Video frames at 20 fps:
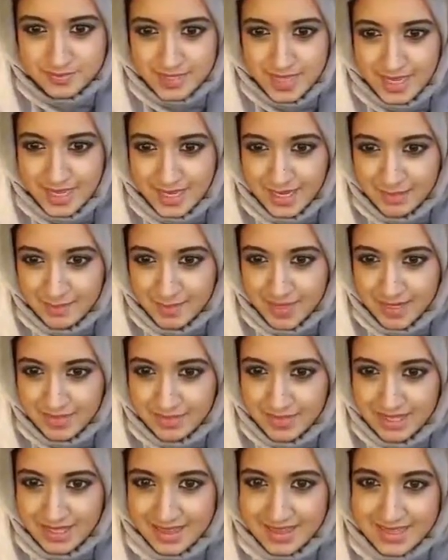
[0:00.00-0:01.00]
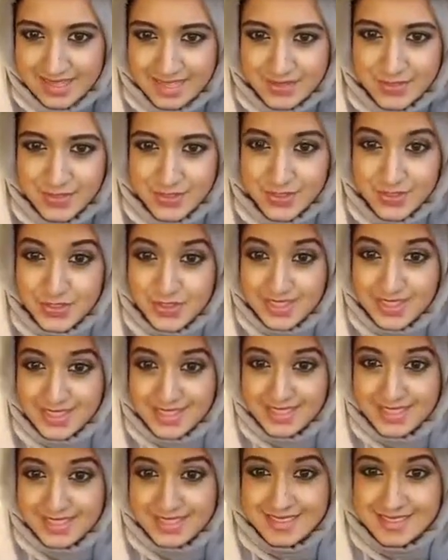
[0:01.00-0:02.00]
Hi Mary, thanks for
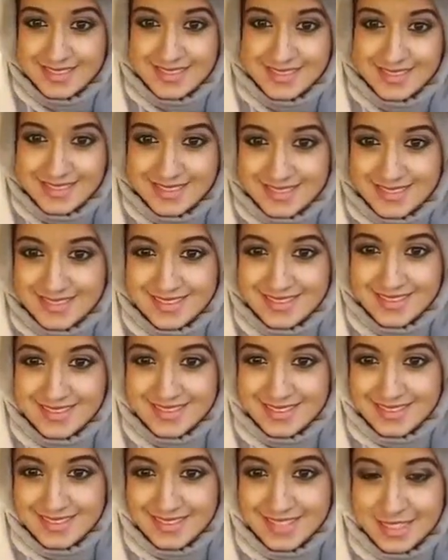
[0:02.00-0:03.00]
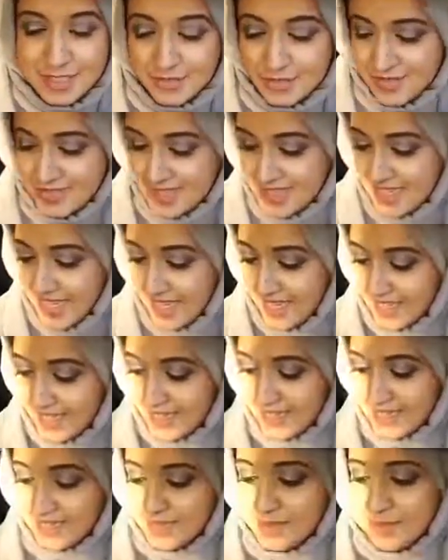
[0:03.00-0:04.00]
joining. Interesting
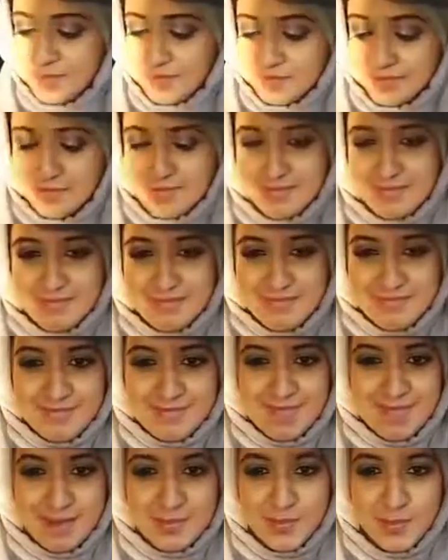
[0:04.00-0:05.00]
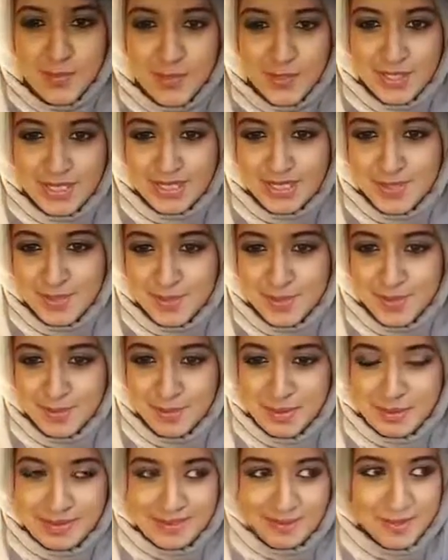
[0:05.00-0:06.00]
title. But let's talk
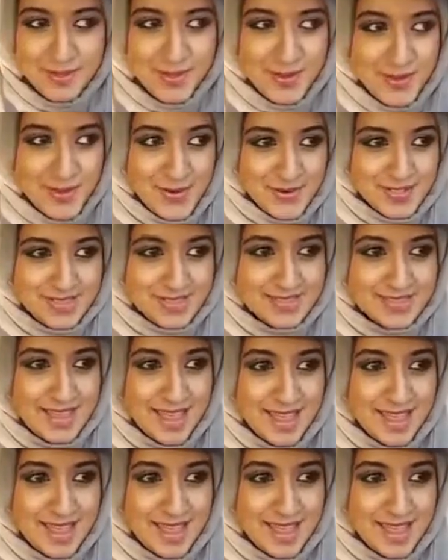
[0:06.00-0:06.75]
about it because